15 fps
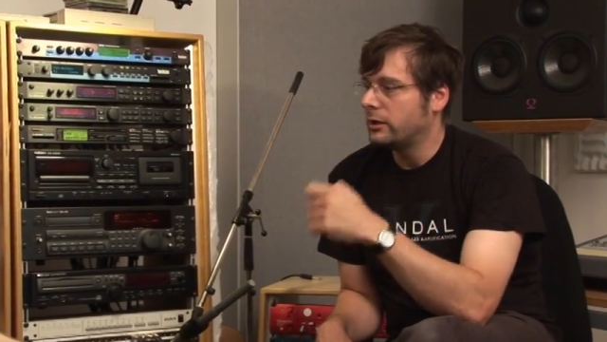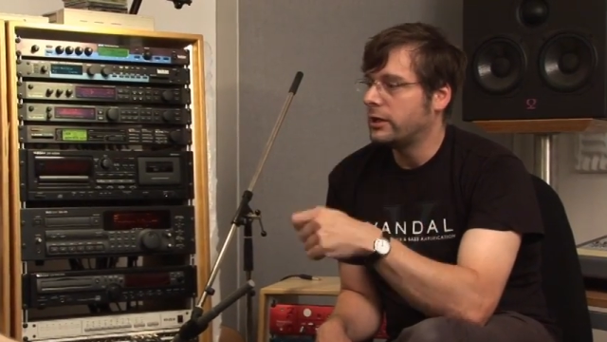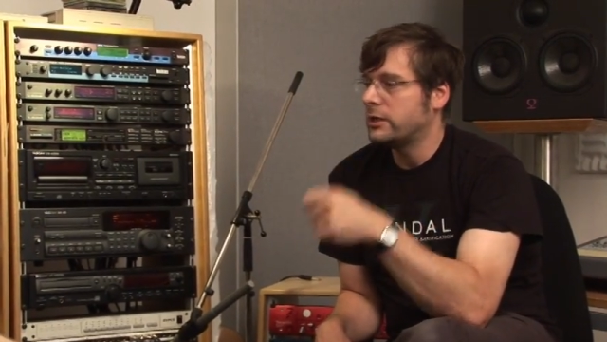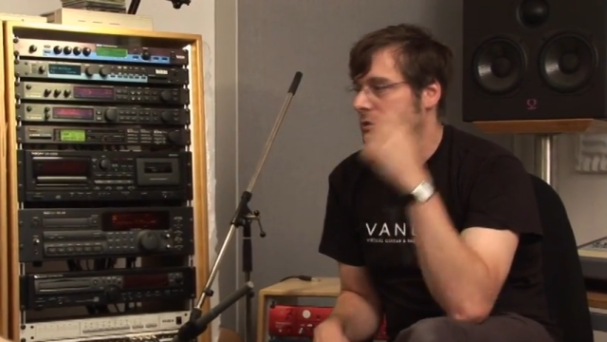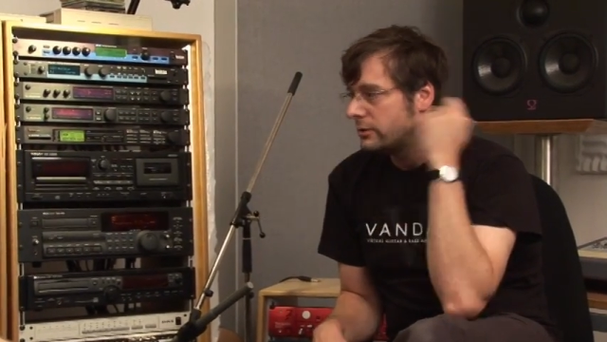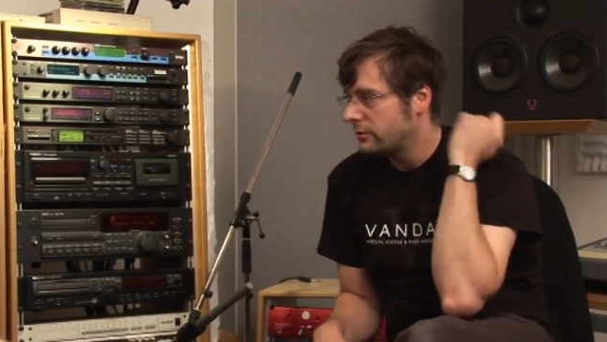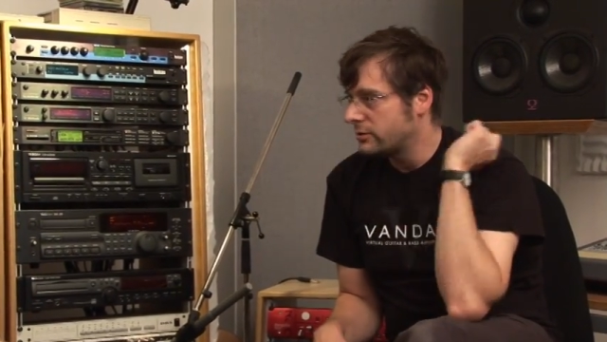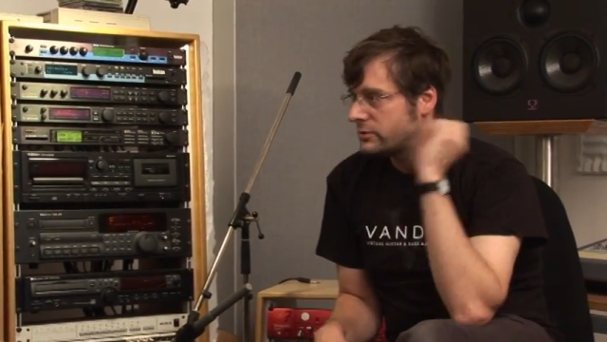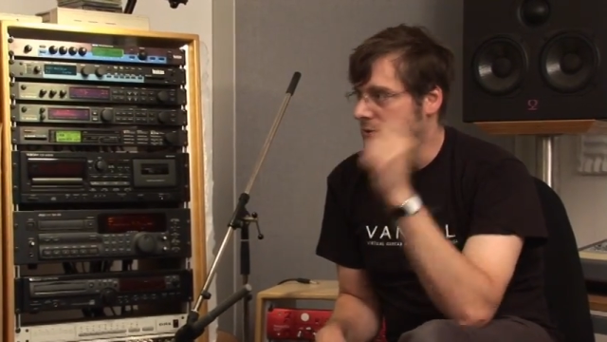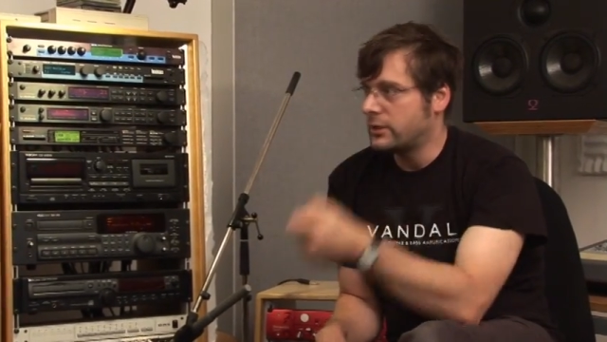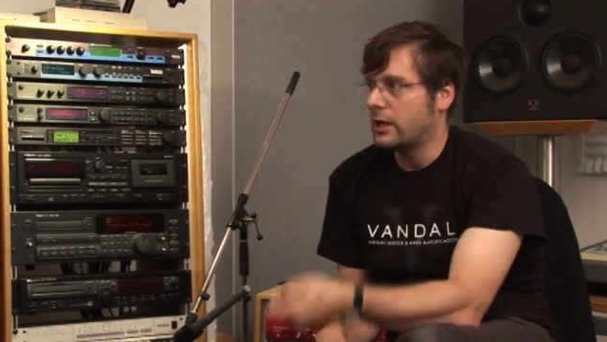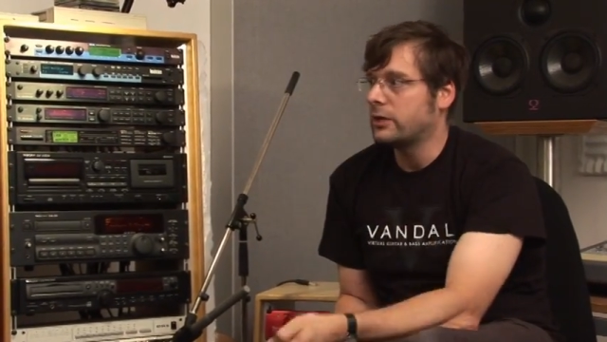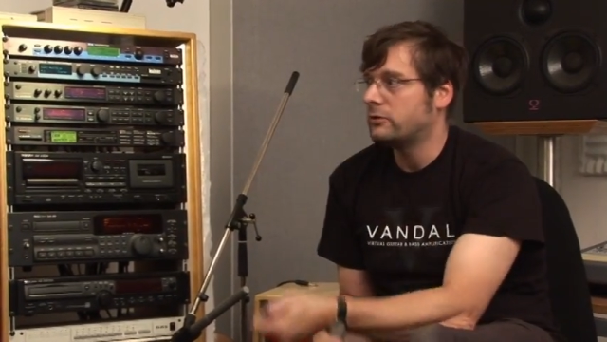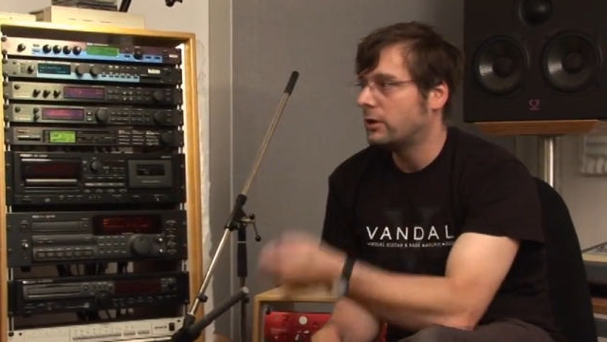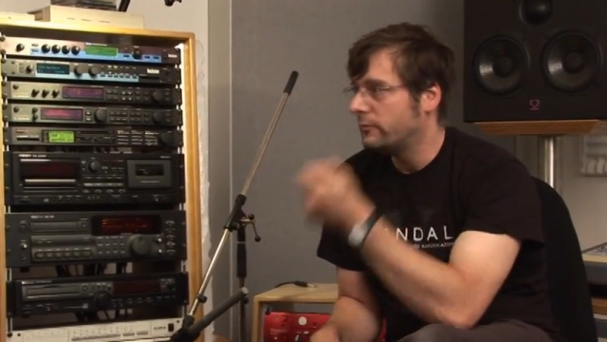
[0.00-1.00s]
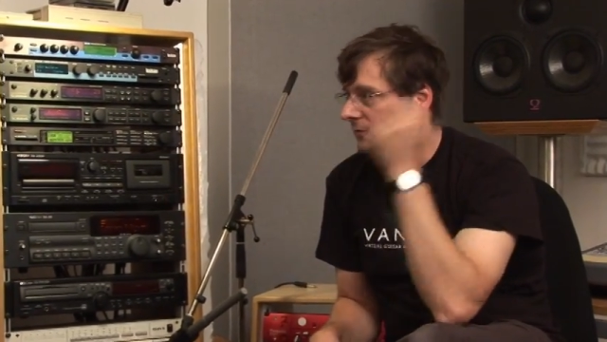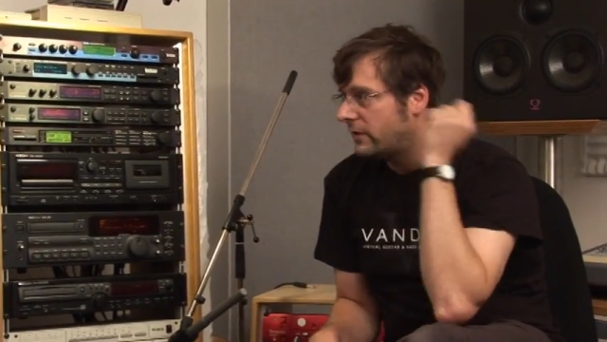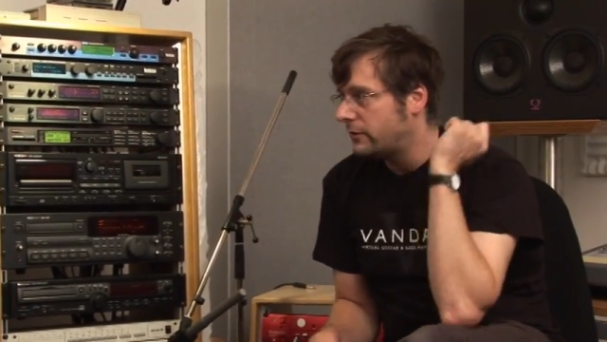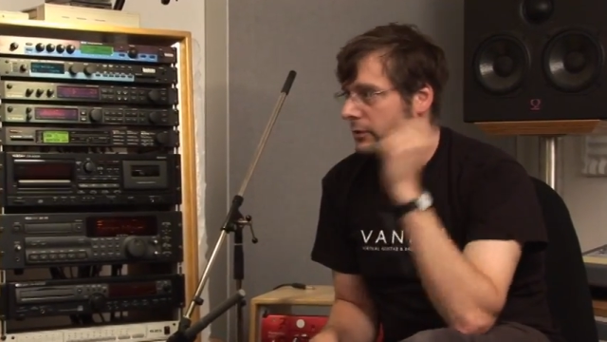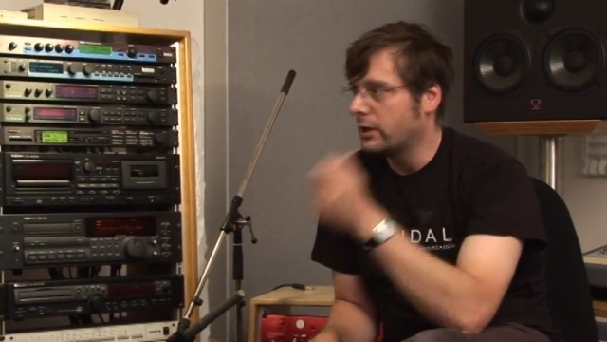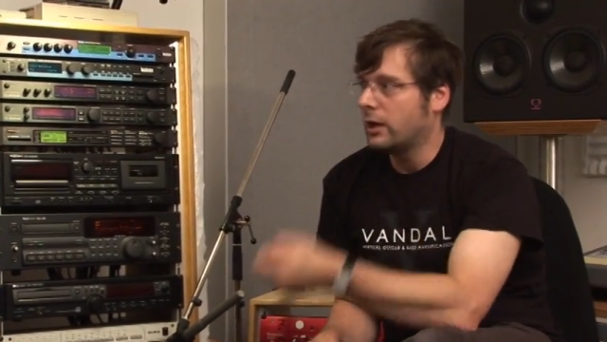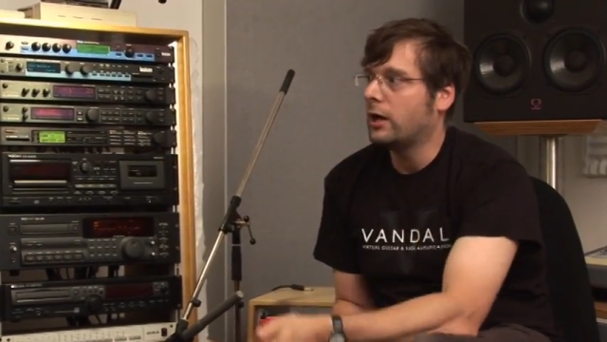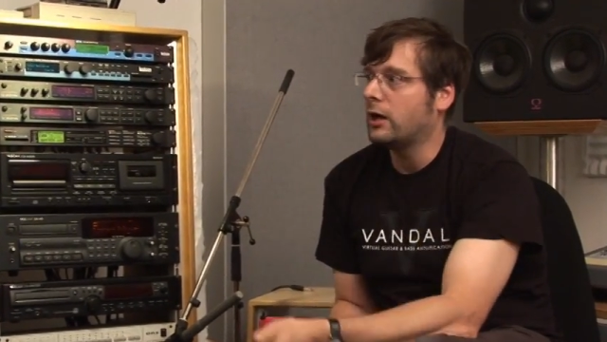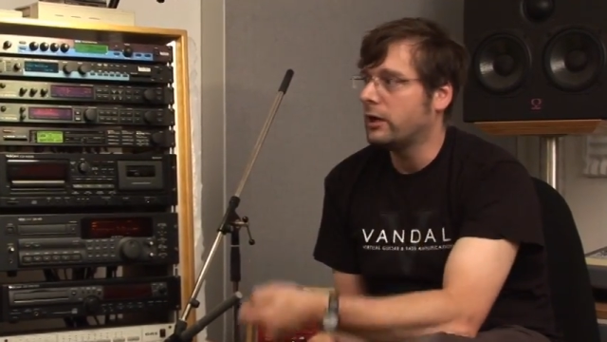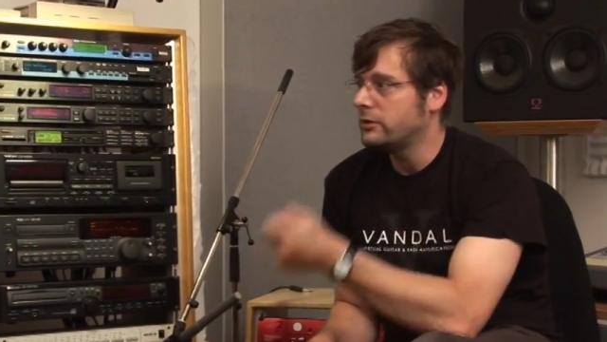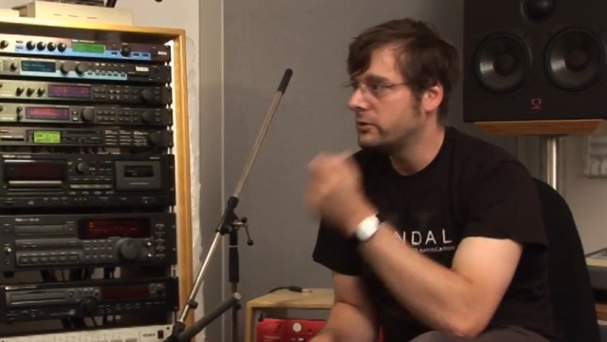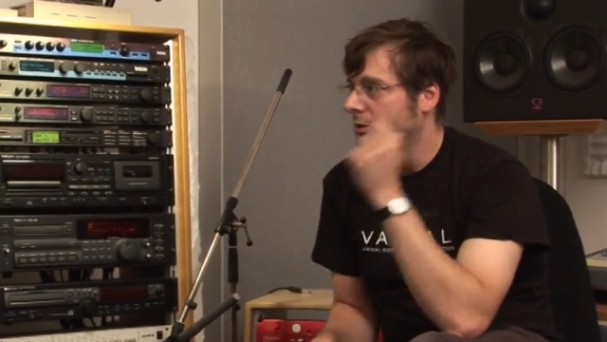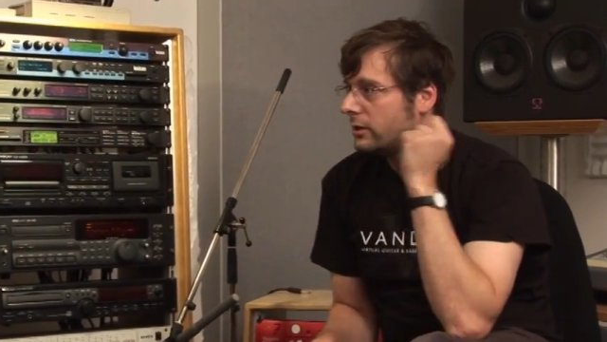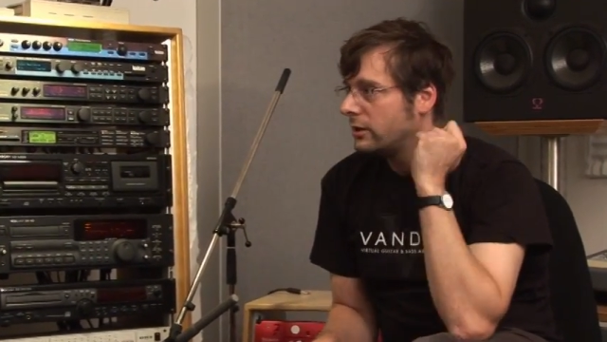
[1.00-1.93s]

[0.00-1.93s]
hitting the snare drum very hard,